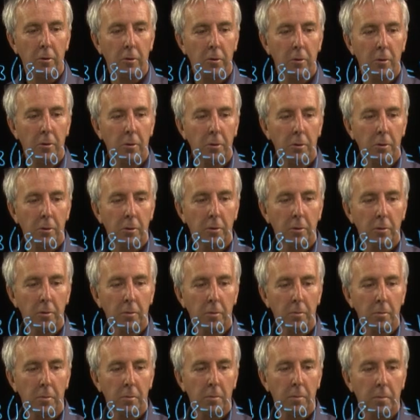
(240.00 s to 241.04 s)

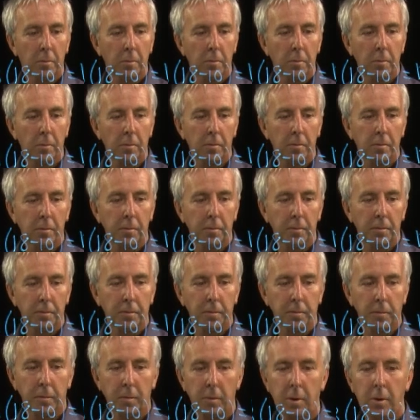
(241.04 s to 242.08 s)

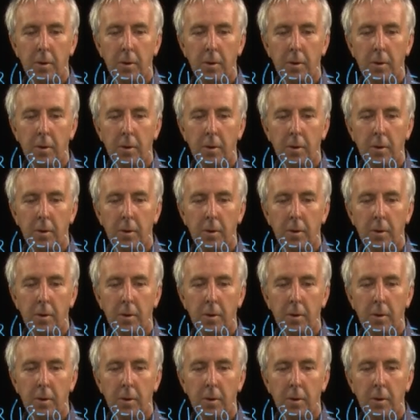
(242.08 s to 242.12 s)
No one is speaking in this clip.